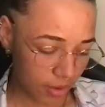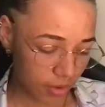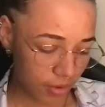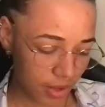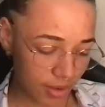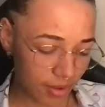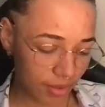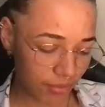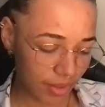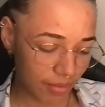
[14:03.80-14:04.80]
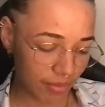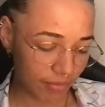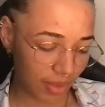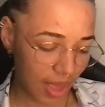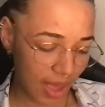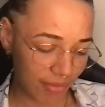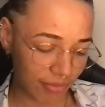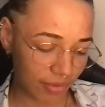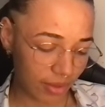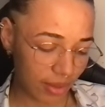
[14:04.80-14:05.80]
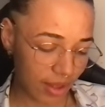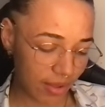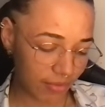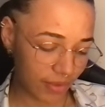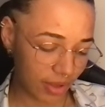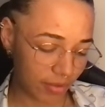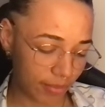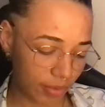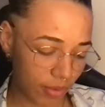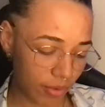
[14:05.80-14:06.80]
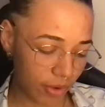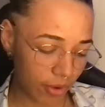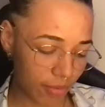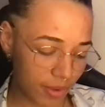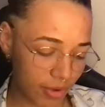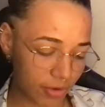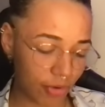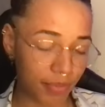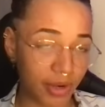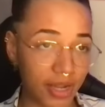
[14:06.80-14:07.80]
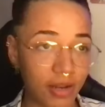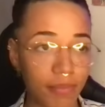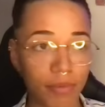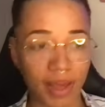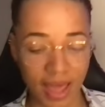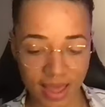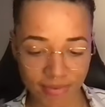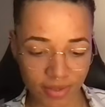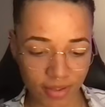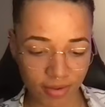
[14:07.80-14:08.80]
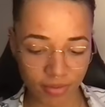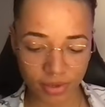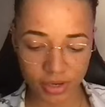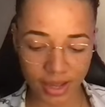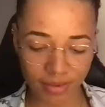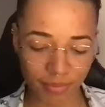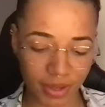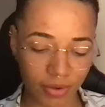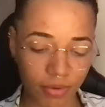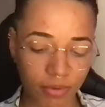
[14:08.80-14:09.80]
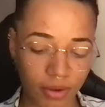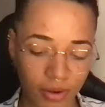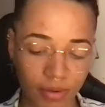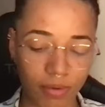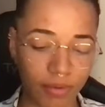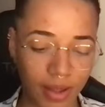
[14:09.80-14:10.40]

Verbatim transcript: Tune into the rhythm of life, laugh, explore, go beyond your predictable behavior. This is what you guys are being called to do.